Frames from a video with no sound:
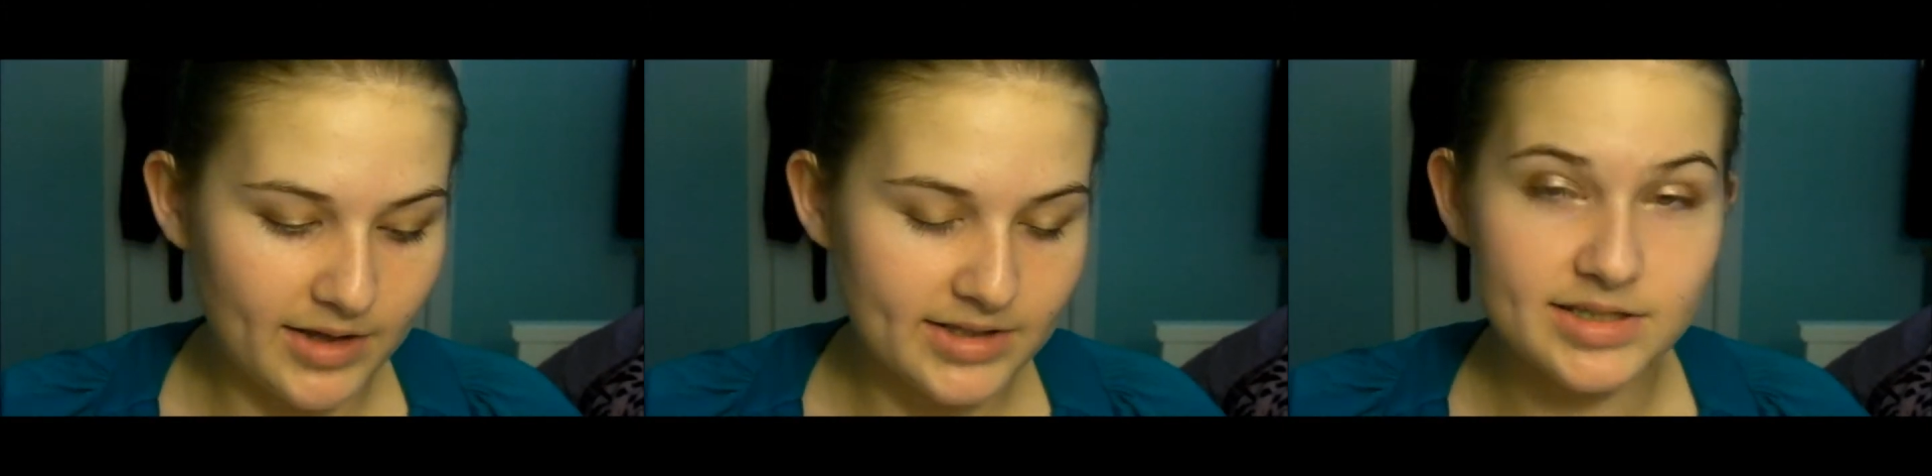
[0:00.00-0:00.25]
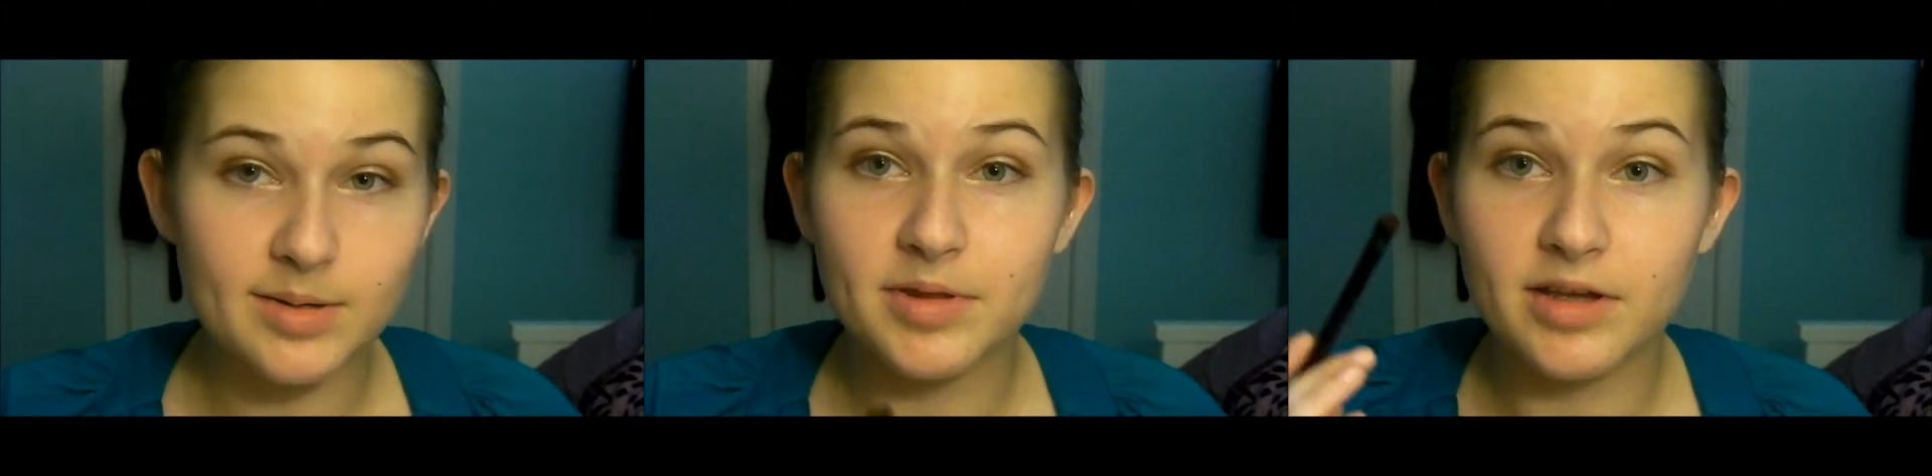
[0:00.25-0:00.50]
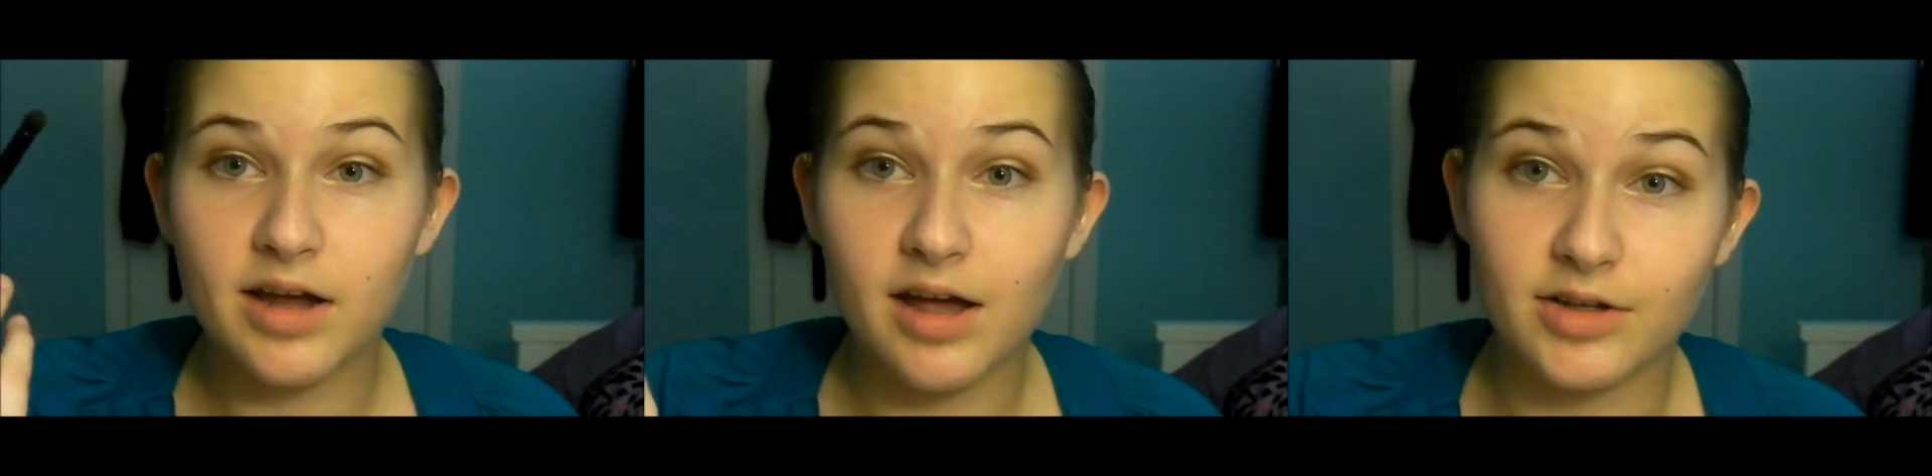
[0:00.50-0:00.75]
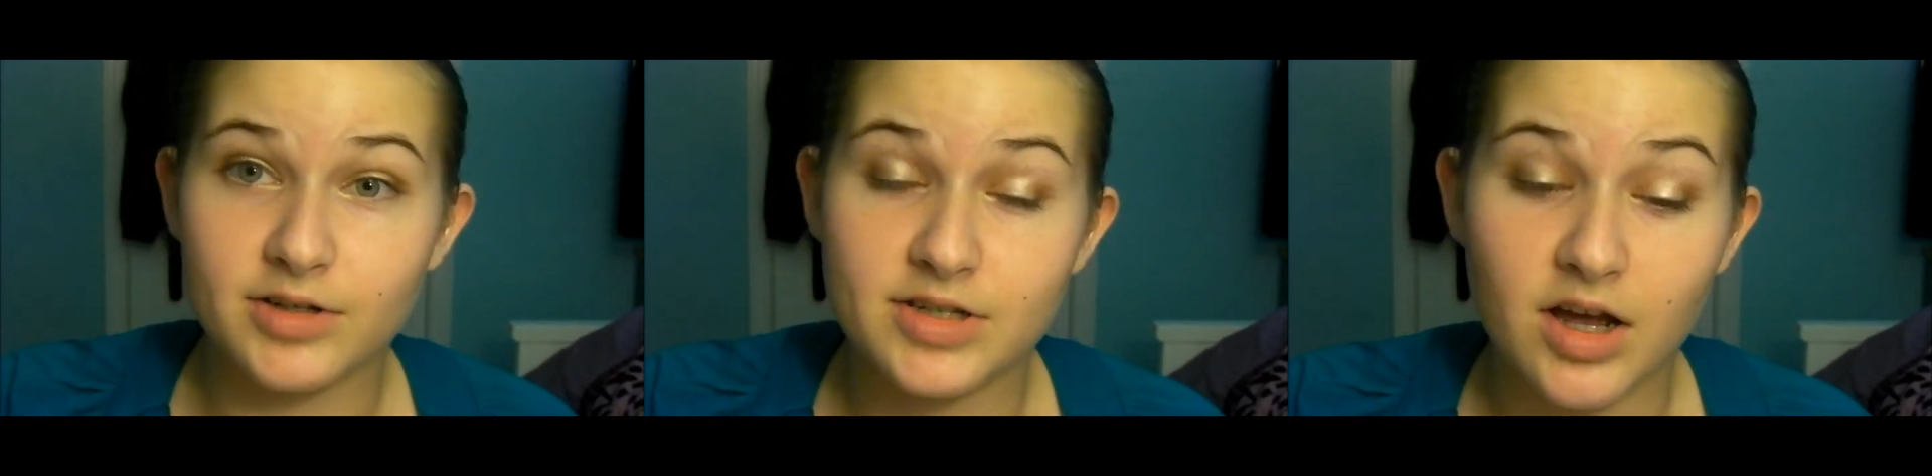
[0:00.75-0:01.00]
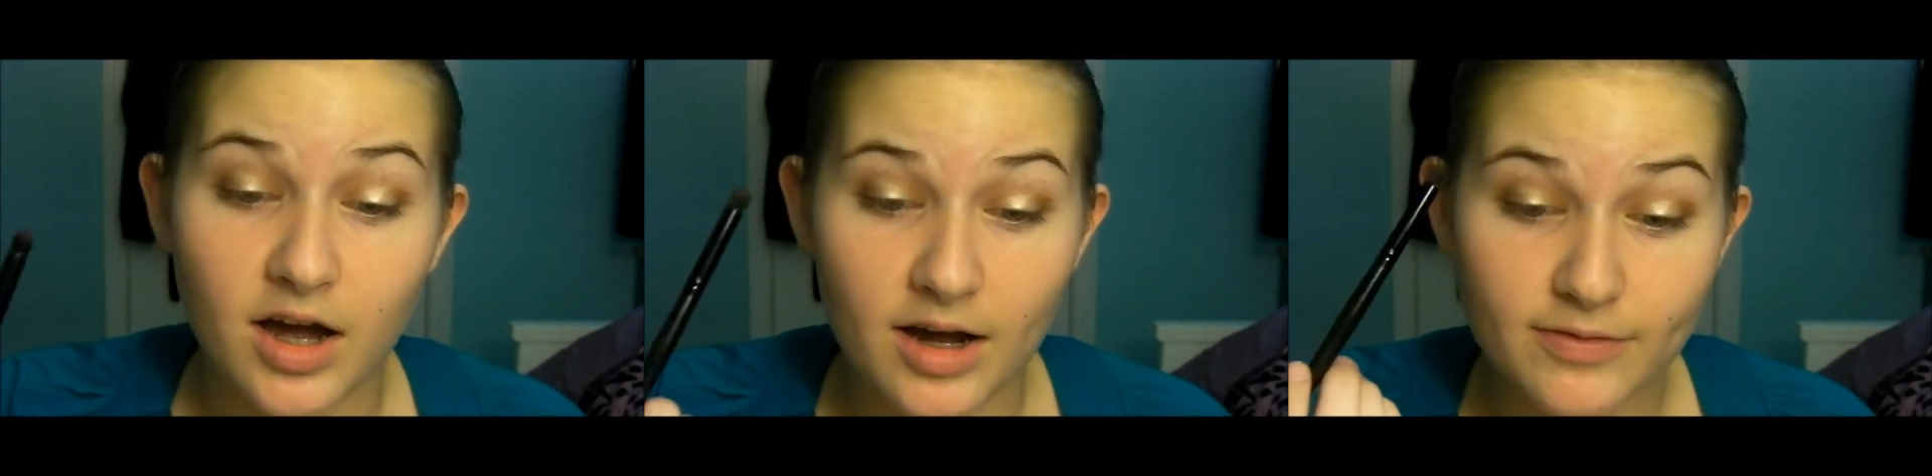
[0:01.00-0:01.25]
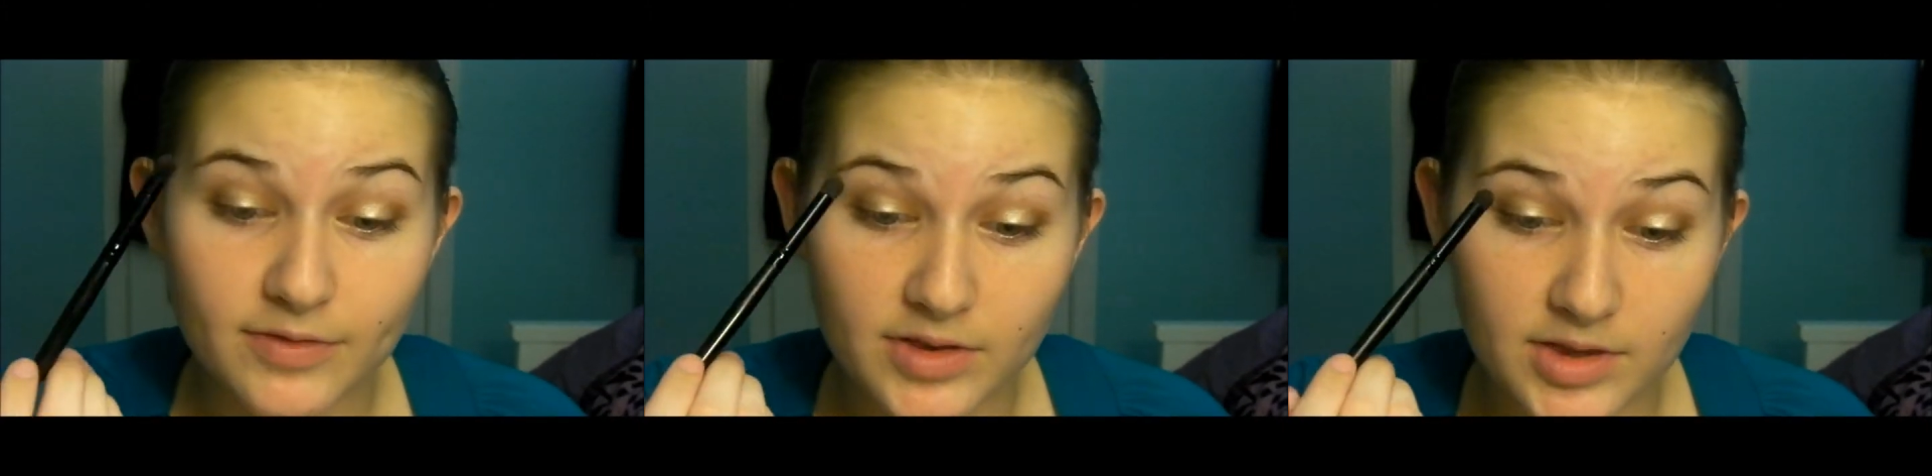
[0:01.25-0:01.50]
that some of the color's
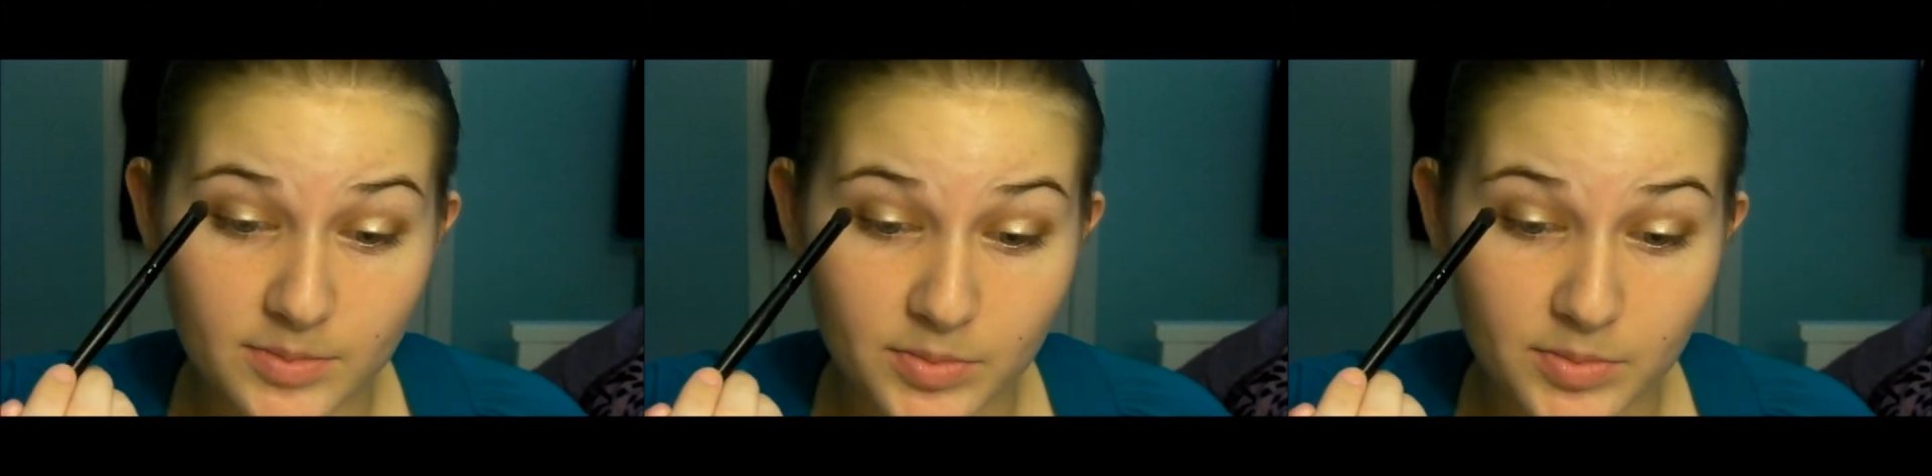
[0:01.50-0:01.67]
off the